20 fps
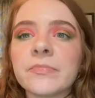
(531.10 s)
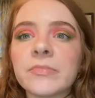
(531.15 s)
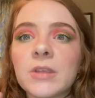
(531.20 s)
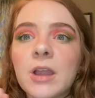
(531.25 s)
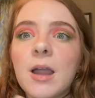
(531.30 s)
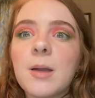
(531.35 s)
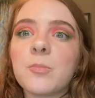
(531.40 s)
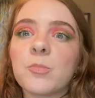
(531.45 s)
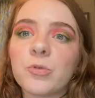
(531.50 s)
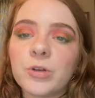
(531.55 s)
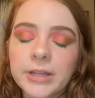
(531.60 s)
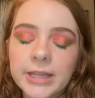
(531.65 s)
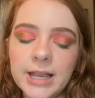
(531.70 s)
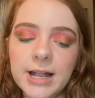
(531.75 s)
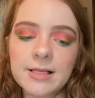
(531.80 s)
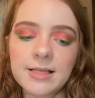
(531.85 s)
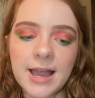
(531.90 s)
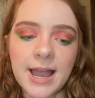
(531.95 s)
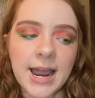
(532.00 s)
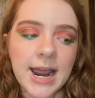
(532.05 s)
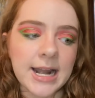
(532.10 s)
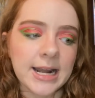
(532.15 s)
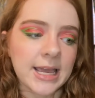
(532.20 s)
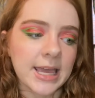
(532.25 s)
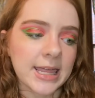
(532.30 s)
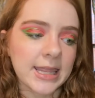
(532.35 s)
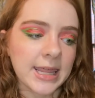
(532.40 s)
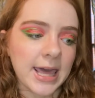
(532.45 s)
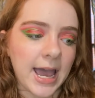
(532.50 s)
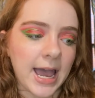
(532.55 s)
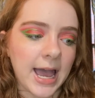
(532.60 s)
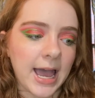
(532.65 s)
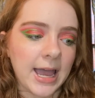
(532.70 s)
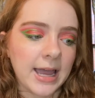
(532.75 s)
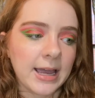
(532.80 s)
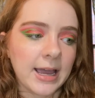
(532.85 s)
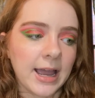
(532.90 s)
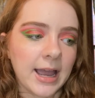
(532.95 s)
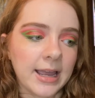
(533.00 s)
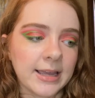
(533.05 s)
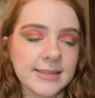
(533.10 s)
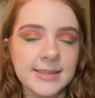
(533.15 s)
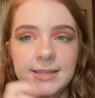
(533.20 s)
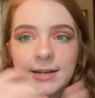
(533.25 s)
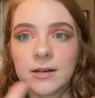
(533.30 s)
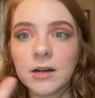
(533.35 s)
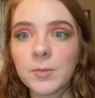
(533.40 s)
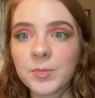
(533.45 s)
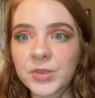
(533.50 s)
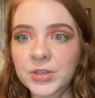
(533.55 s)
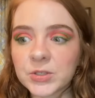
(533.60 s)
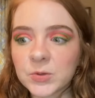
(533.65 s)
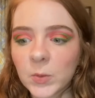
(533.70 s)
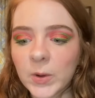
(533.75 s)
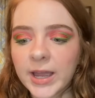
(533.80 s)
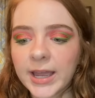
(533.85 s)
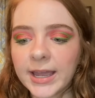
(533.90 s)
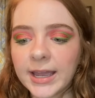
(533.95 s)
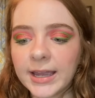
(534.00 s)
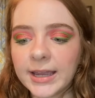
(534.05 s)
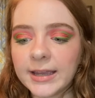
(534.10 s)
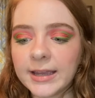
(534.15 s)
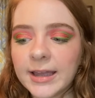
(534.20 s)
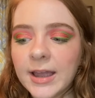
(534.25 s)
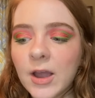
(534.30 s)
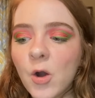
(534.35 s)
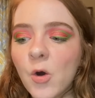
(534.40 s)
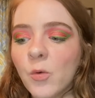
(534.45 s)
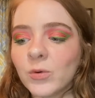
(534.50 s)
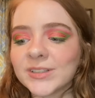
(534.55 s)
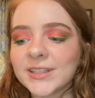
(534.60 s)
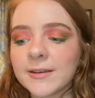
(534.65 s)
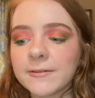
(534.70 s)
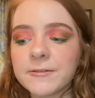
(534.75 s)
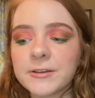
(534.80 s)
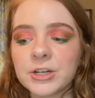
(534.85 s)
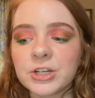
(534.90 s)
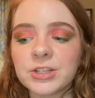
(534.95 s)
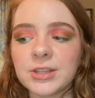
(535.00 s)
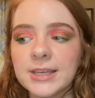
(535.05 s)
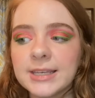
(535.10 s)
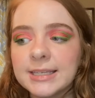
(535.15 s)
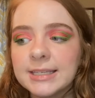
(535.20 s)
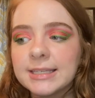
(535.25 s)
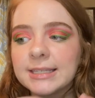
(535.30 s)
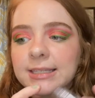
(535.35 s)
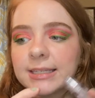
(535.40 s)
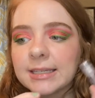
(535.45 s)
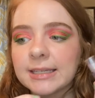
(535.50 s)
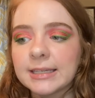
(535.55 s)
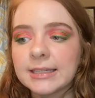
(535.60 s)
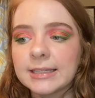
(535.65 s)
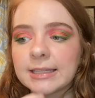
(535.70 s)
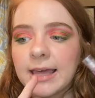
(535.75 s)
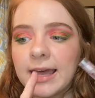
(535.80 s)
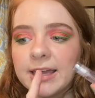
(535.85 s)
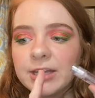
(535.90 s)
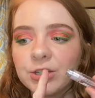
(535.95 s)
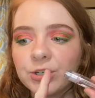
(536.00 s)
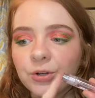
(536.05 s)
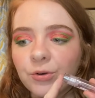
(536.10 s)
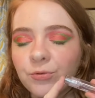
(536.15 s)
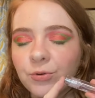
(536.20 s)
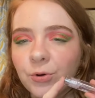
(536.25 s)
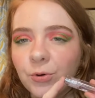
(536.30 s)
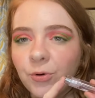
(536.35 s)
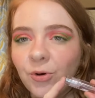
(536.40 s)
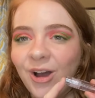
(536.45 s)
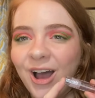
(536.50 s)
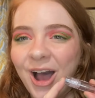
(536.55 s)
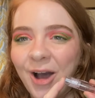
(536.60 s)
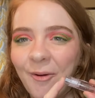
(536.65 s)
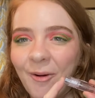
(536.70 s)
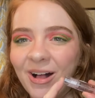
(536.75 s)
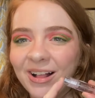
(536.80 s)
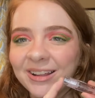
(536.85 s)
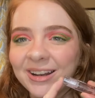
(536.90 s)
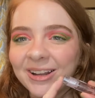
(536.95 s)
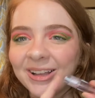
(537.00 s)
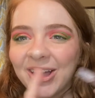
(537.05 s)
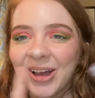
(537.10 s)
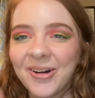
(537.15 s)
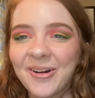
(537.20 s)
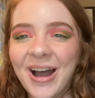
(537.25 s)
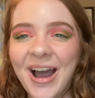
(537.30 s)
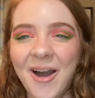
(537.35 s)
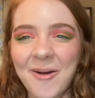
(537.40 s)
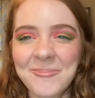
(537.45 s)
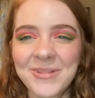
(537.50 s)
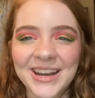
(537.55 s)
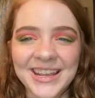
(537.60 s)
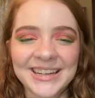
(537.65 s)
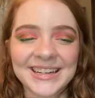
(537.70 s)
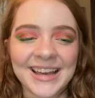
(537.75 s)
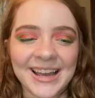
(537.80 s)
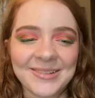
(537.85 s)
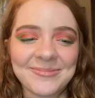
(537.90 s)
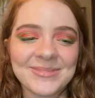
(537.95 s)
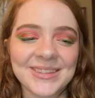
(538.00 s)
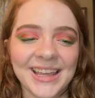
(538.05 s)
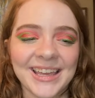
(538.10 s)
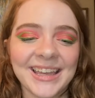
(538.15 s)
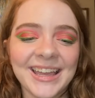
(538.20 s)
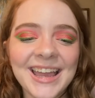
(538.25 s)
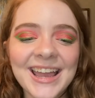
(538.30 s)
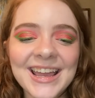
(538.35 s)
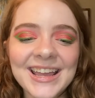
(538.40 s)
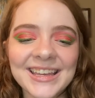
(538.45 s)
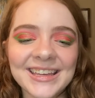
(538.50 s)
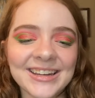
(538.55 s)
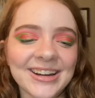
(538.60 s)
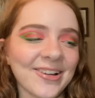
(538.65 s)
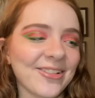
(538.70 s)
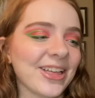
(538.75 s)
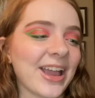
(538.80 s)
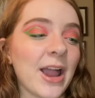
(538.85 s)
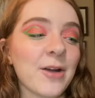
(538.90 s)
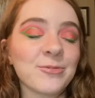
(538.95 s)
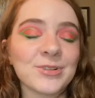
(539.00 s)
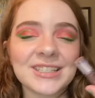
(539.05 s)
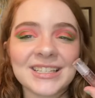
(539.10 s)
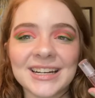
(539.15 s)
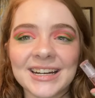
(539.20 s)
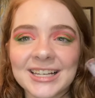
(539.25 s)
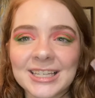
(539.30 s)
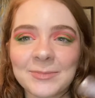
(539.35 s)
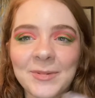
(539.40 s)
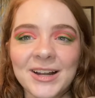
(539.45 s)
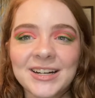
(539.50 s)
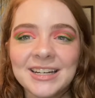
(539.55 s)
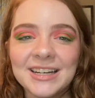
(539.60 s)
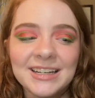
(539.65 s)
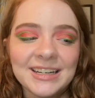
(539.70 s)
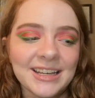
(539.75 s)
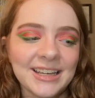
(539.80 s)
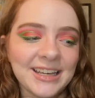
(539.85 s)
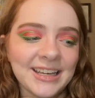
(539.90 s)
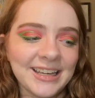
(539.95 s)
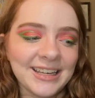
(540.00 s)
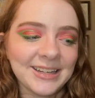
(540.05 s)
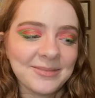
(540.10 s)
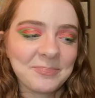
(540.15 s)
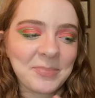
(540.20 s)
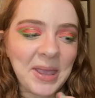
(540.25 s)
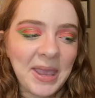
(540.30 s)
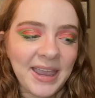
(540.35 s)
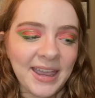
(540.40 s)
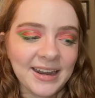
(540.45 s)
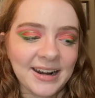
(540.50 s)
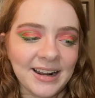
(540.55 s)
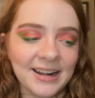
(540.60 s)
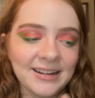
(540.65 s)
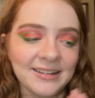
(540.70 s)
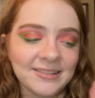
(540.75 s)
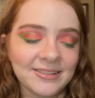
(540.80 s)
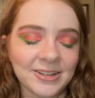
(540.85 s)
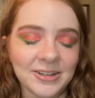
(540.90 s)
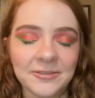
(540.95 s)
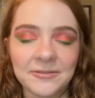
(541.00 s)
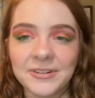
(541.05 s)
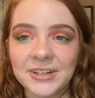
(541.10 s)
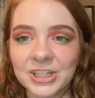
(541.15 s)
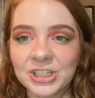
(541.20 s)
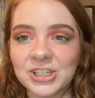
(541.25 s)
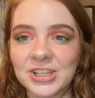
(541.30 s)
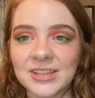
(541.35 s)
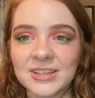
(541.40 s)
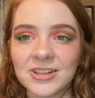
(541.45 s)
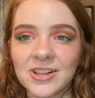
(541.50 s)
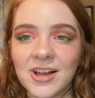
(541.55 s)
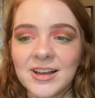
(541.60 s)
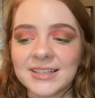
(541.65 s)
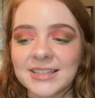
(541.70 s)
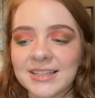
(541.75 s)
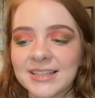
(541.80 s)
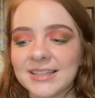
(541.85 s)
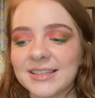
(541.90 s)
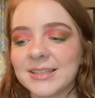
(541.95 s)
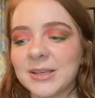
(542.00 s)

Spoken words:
I'm really glad that I set it up this way. Once I finish this, I don't know how well it'll go, how many times, I wasn't expecting to hit pan on or finish these glosses.